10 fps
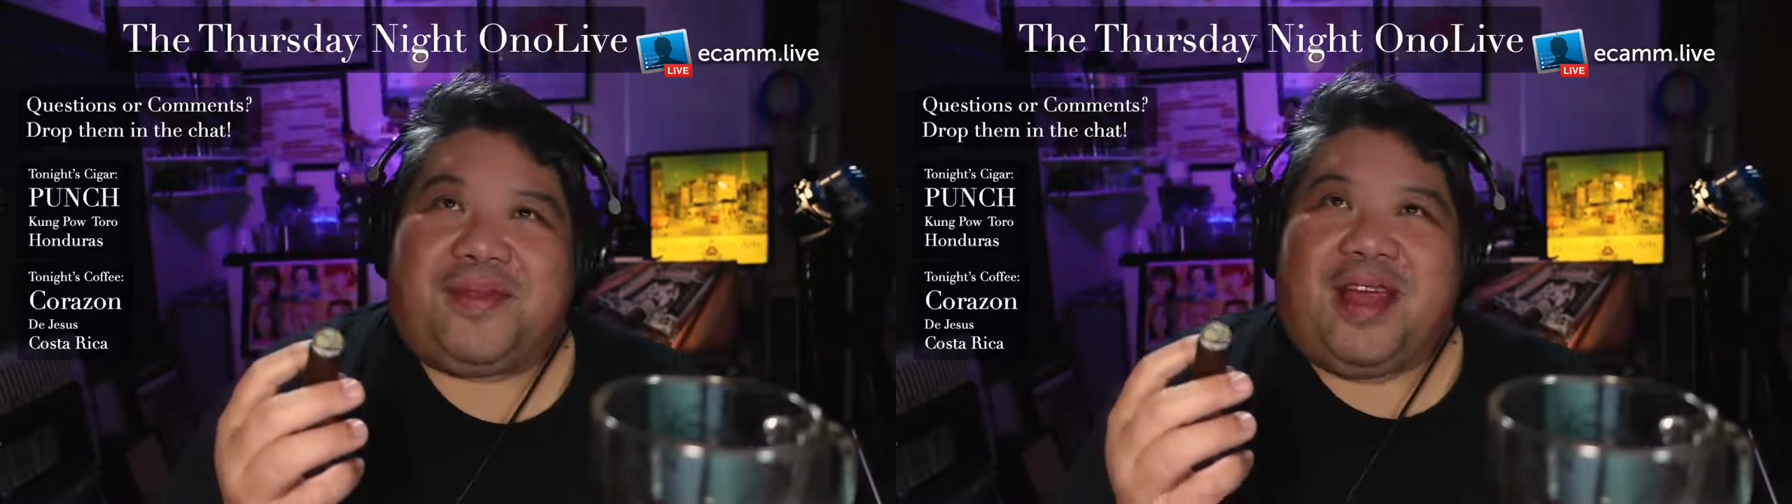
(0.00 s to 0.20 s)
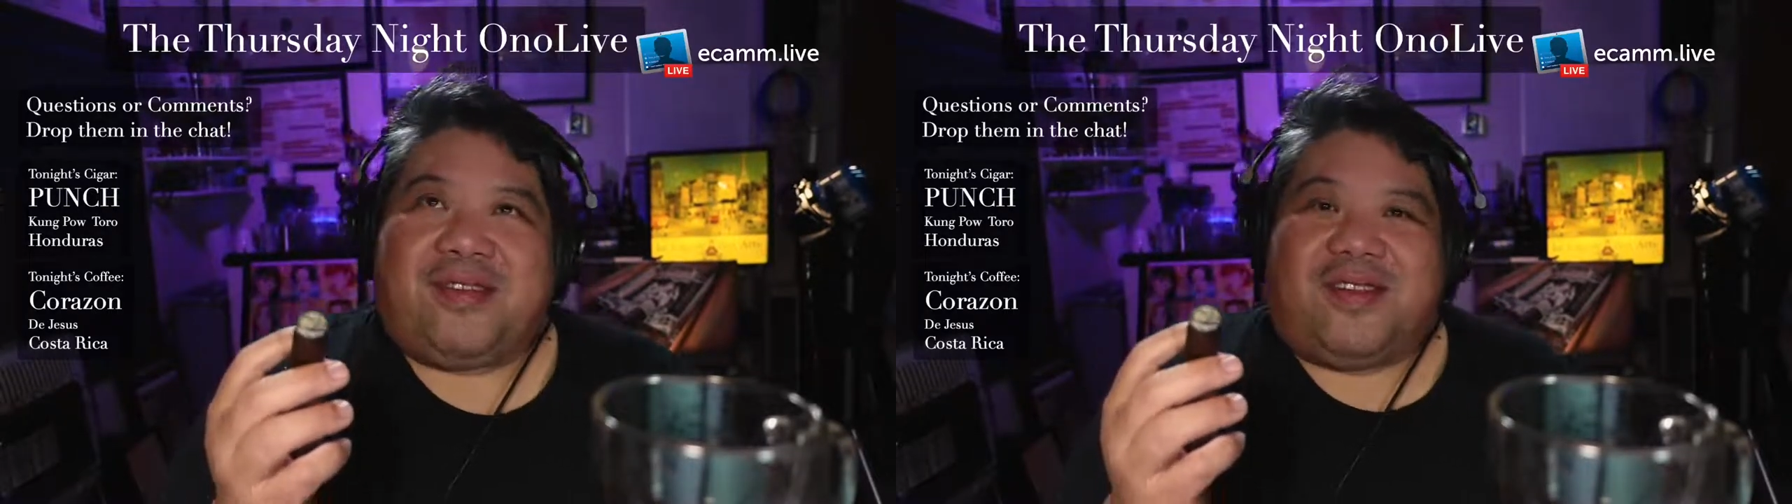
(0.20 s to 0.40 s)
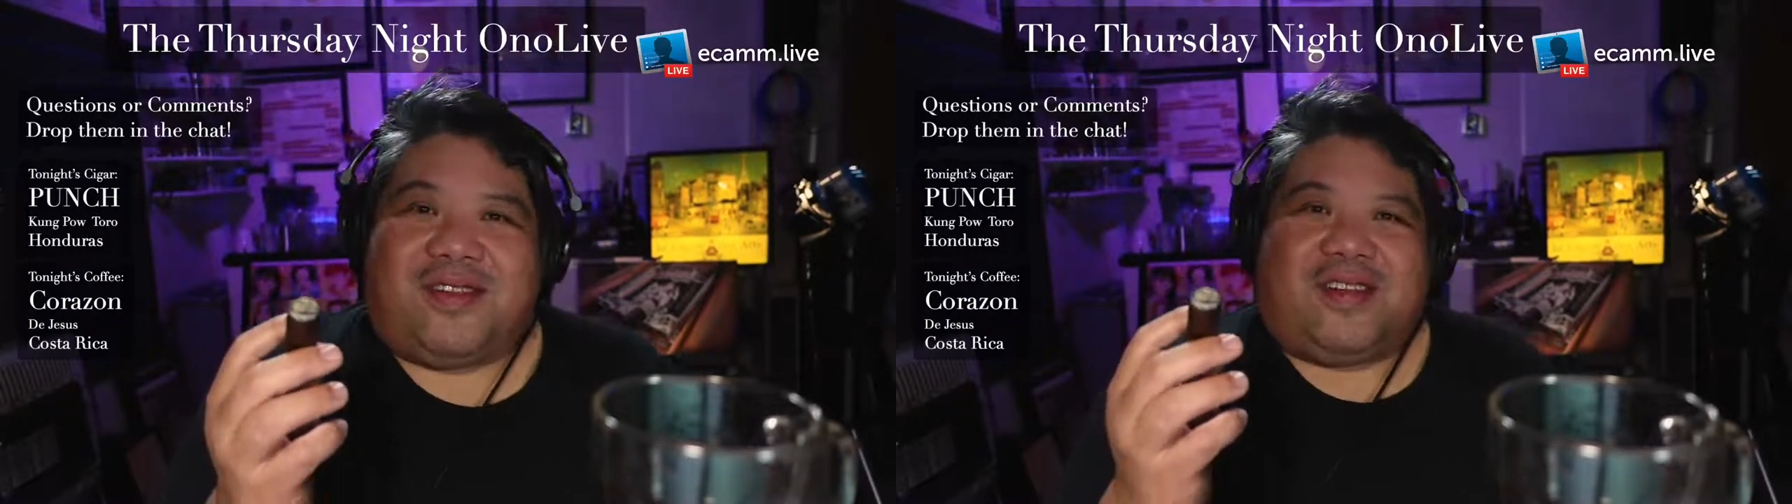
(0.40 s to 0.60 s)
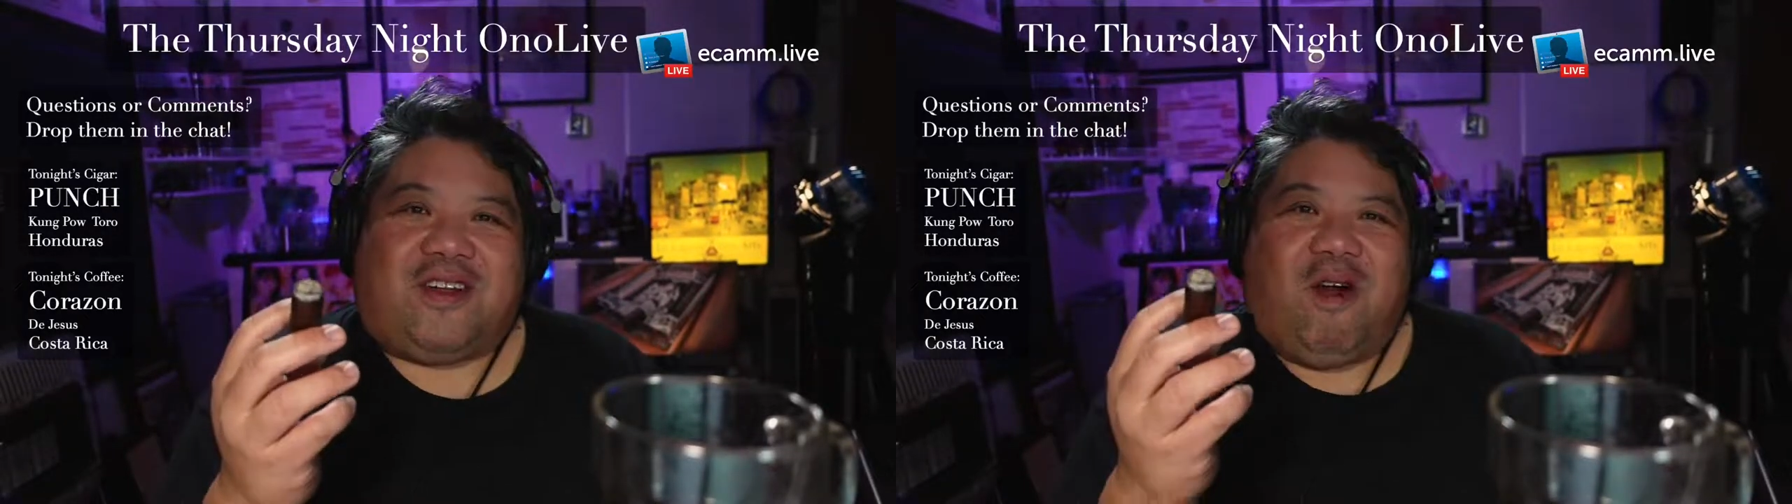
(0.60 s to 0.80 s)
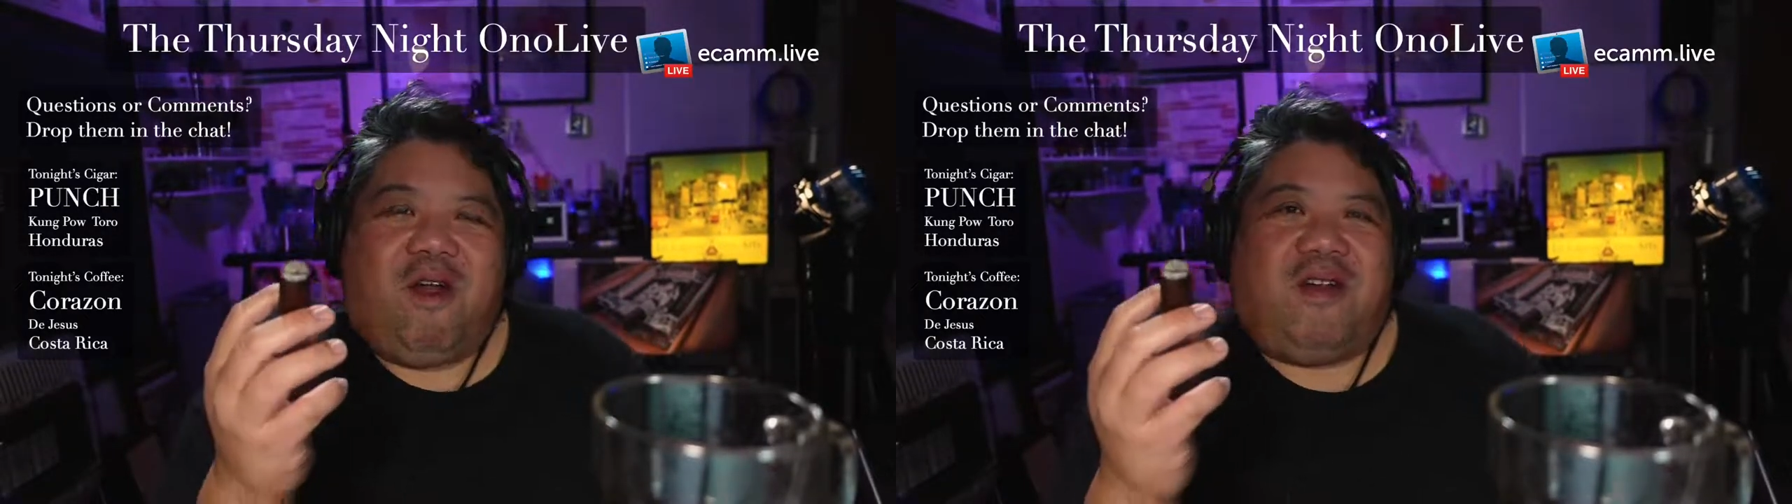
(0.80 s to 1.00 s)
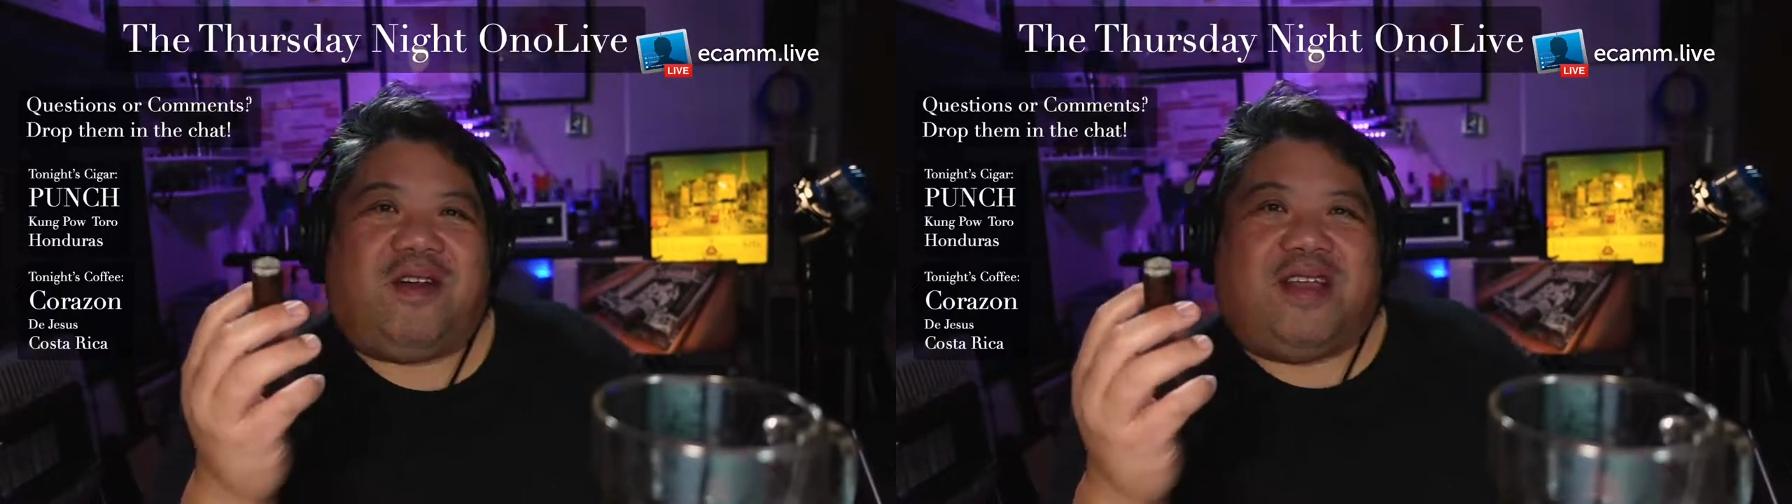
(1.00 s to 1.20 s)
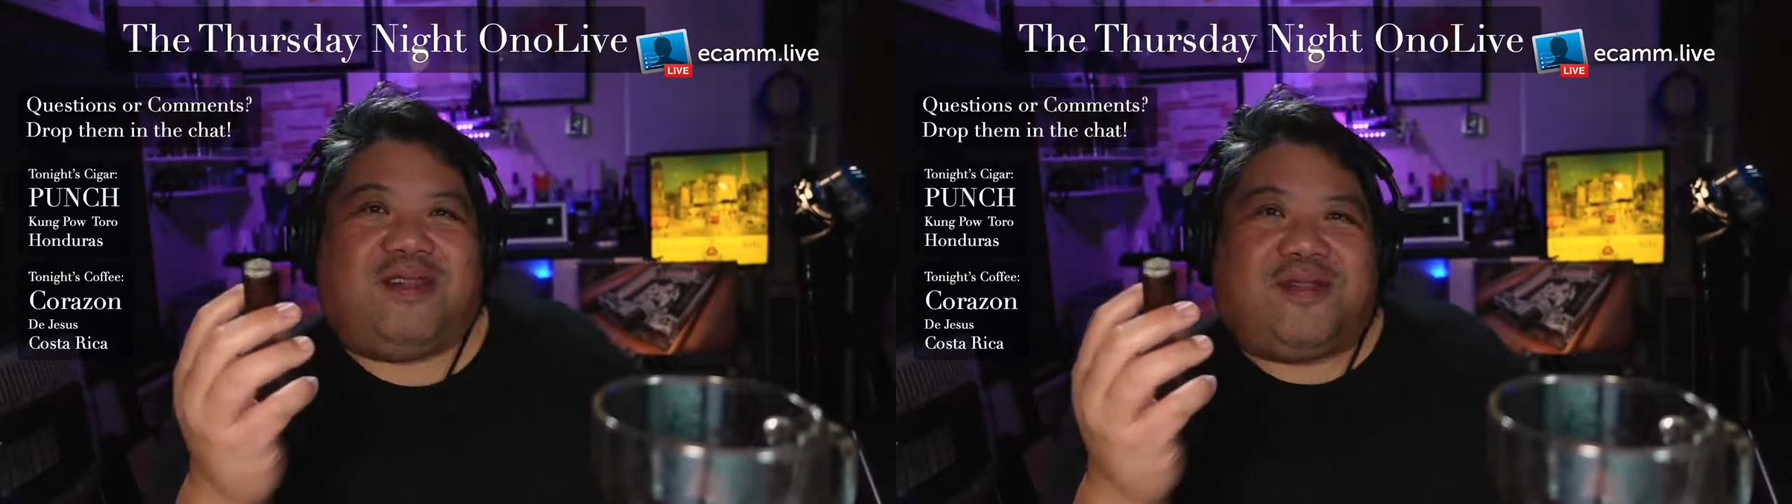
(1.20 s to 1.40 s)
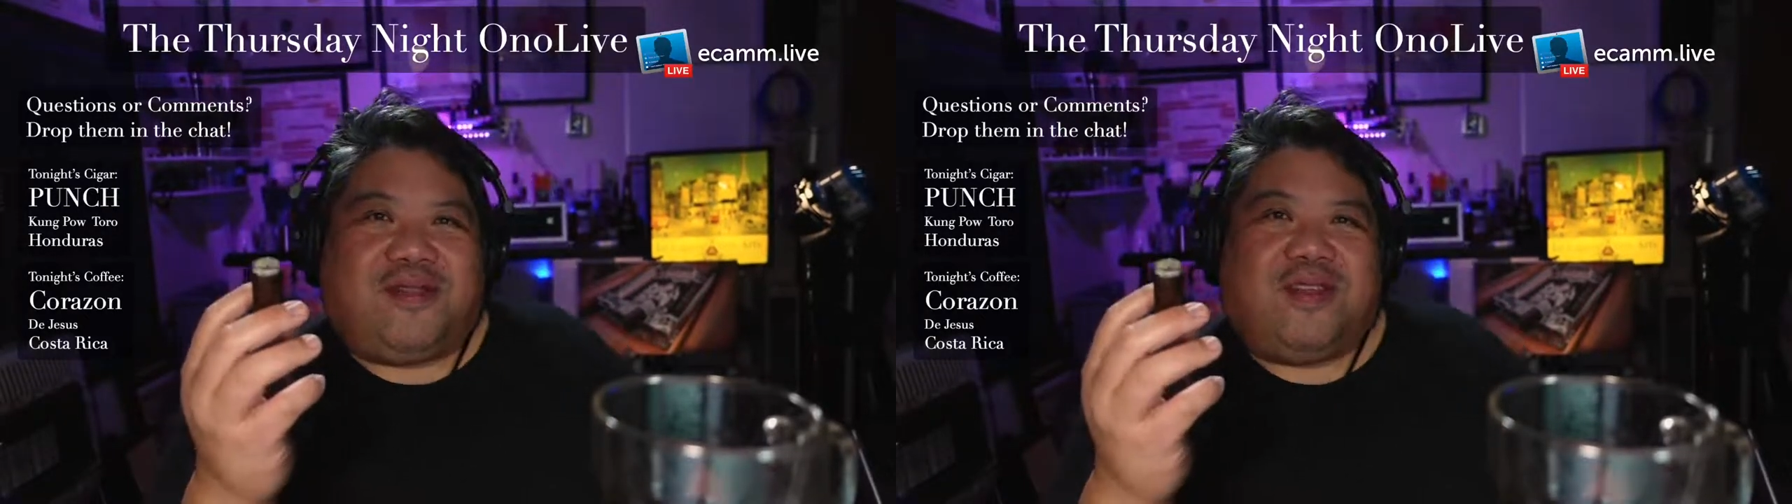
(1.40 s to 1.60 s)
as a cigar
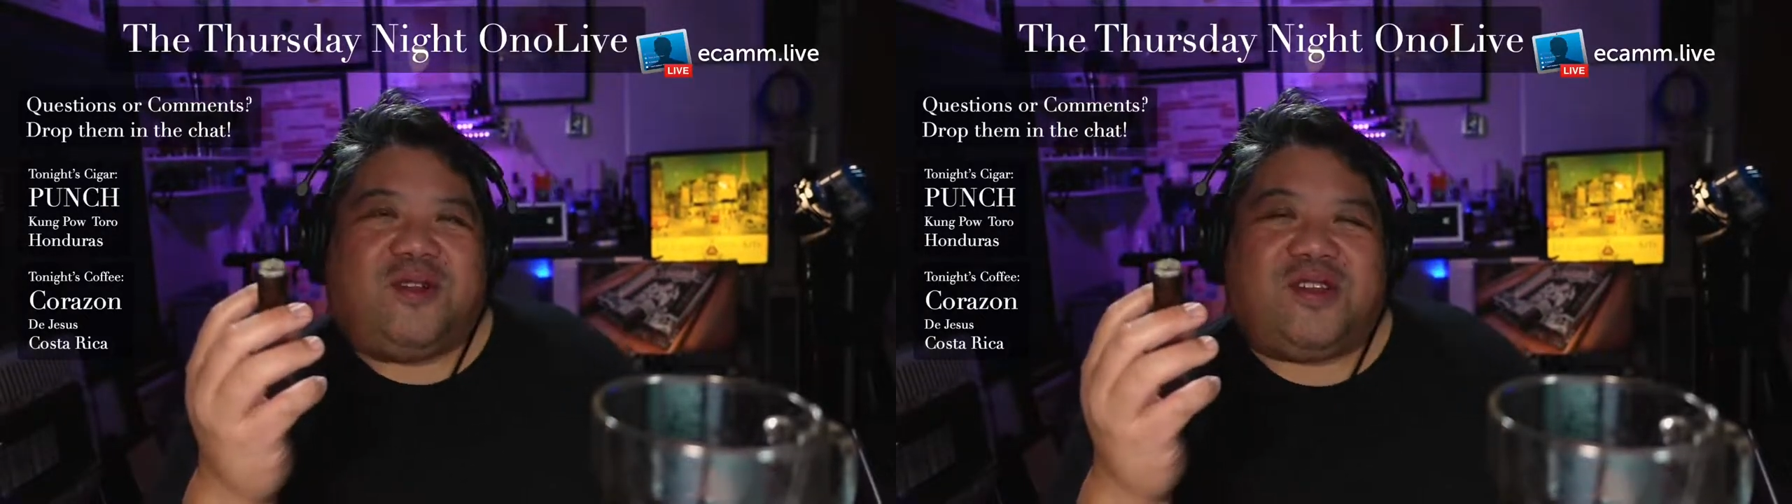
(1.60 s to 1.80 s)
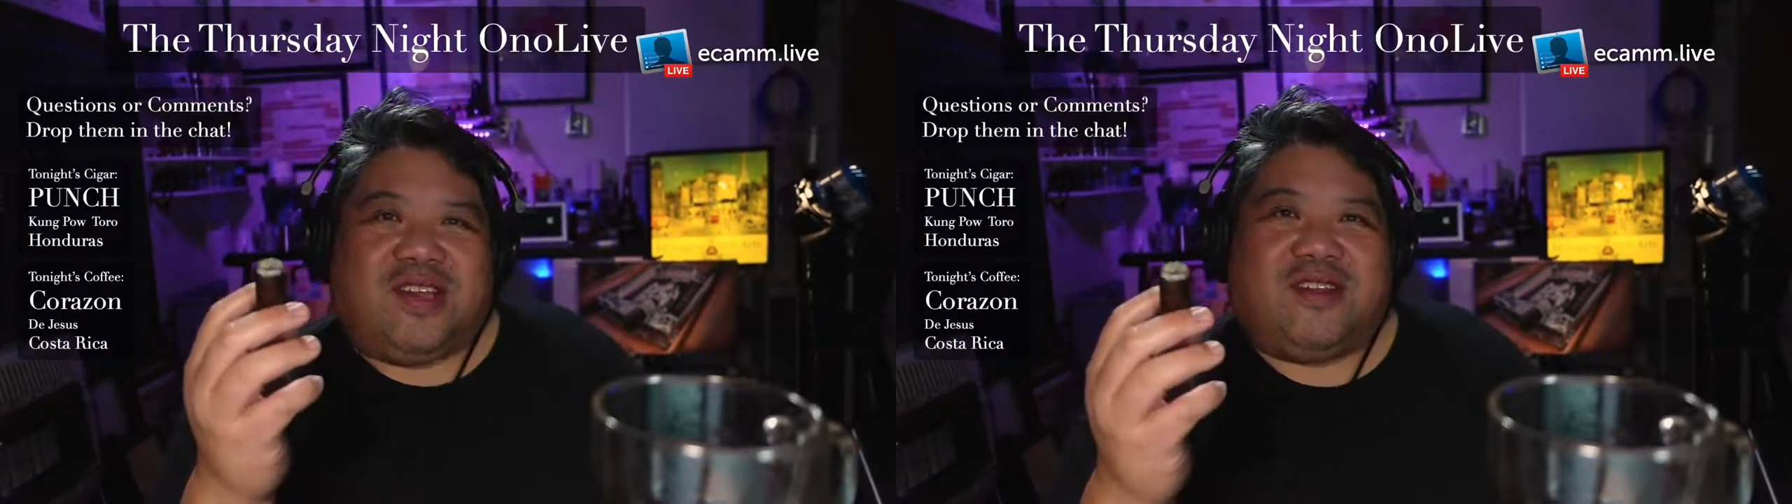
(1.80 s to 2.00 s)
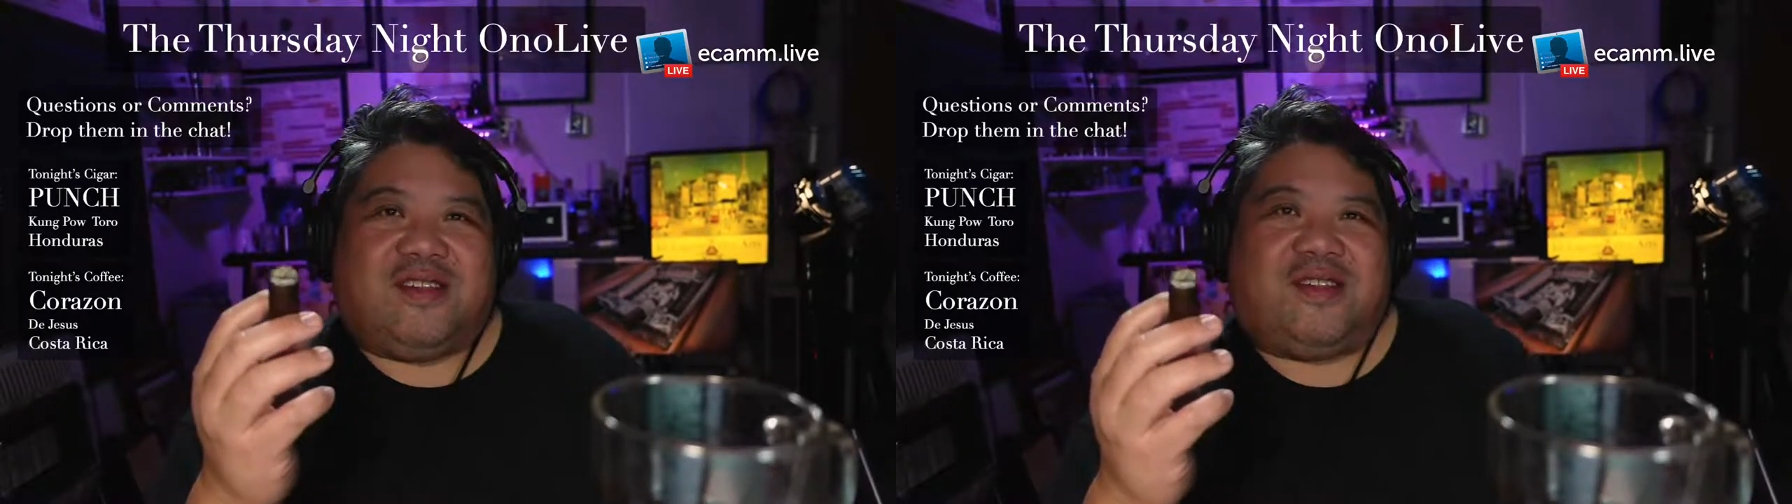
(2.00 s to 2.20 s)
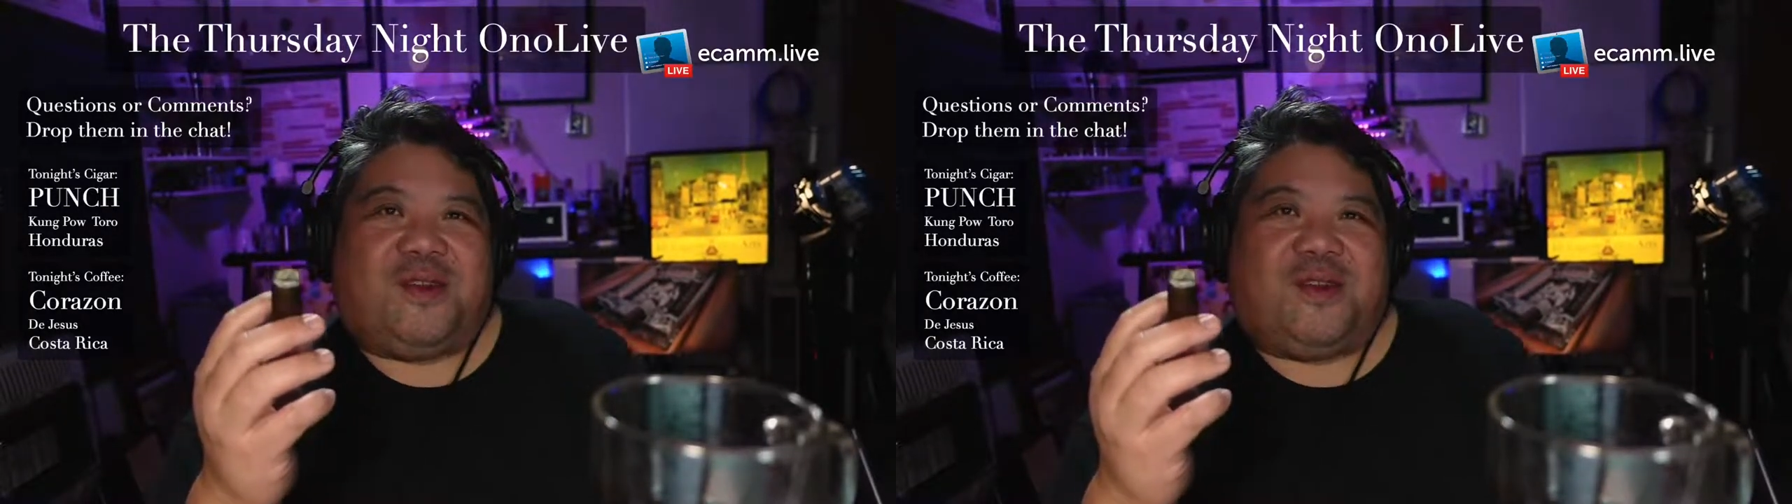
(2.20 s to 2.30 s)
enthusiast,